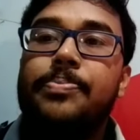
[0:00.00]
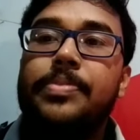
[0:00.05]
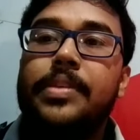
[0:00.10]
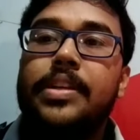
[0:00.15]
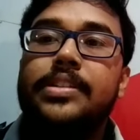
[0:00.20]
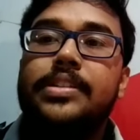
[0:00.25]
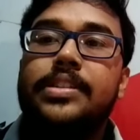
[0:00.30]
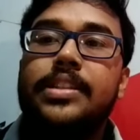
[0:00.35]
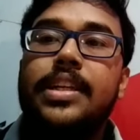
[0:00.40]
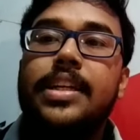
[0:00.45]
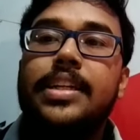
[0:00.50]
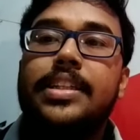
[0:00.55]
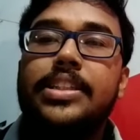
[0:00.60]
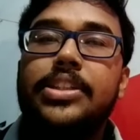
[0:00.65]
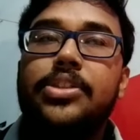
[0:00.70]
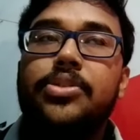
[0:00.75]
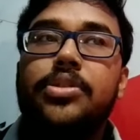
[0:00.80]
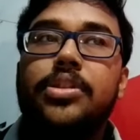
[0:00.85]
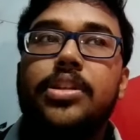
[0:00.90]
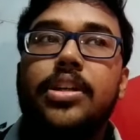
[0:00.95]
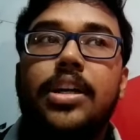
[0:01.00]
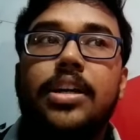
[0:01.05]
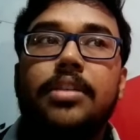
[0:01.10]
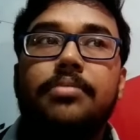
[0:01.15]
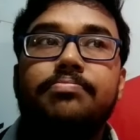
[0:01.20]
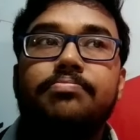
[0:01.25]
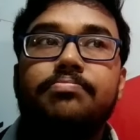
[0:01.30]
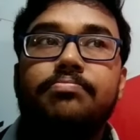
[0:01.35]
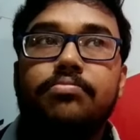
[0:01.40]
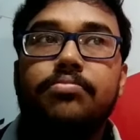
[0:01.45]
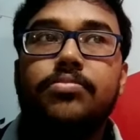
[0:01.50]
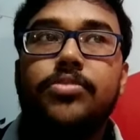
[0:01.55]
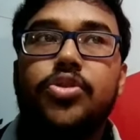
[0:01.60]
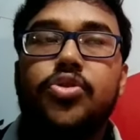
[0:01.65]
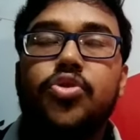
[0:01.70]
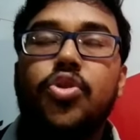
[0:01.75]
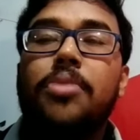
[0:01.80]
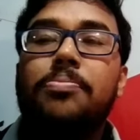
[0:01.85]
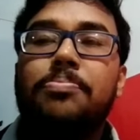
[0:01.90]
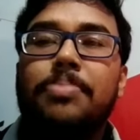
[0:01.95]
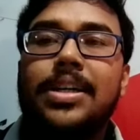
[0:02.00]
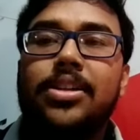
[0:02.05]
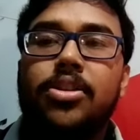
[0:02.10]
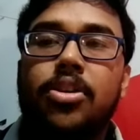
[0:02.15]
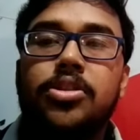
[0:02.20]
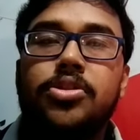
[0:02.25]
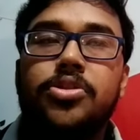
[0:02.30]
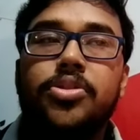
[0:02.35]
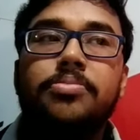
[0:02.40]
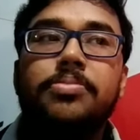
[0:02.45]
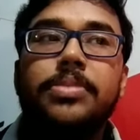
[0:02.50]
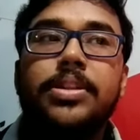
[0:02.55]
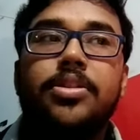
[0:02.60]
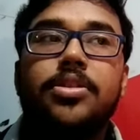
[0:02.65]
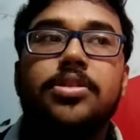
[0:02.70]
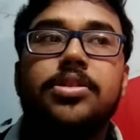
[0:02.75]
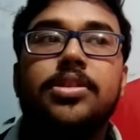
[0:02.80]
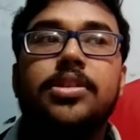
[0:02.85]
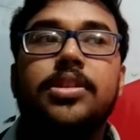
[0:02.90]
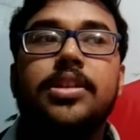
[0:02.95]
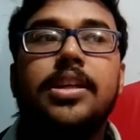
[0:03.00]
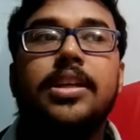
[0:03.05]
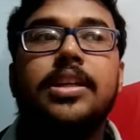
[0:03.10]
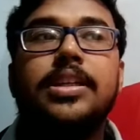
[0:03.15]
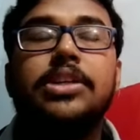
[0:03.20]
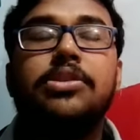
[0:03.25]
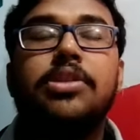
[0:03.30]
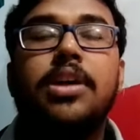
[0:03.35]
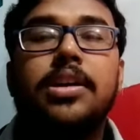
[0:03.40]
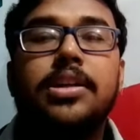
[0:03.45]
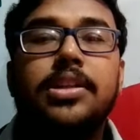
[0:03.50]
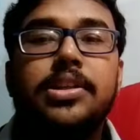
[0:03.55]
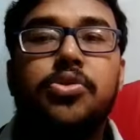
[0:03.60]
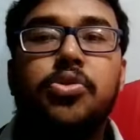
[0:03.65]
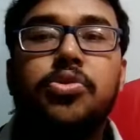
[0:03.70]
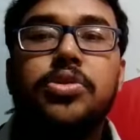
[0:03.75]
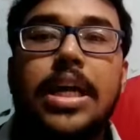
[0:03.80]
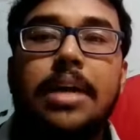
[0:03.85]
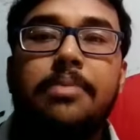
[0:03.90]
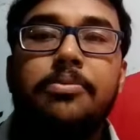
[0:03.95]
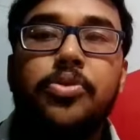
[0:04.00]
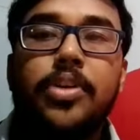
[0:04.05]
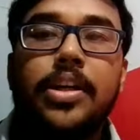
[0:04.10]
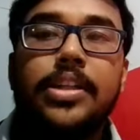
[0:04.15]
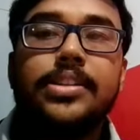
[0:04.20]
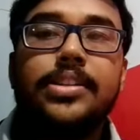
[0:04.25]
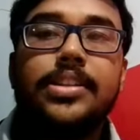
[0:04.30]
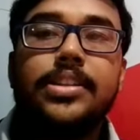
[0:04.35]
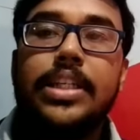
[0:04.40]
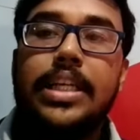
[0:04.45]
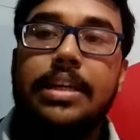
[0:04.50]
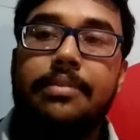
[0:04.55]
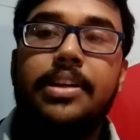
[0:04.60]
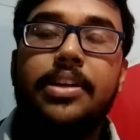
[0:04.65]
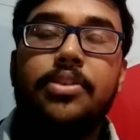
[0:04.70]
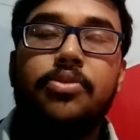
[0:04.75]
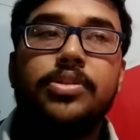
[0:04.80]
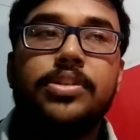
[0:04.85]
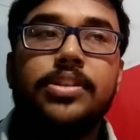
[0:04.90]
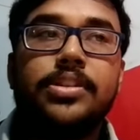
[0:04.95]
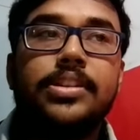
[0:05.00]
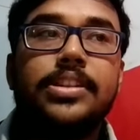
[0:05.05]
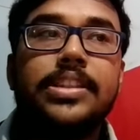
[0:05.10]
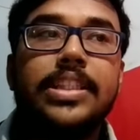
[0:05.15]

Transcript: select your strong part also, because you don't have to answer every questions.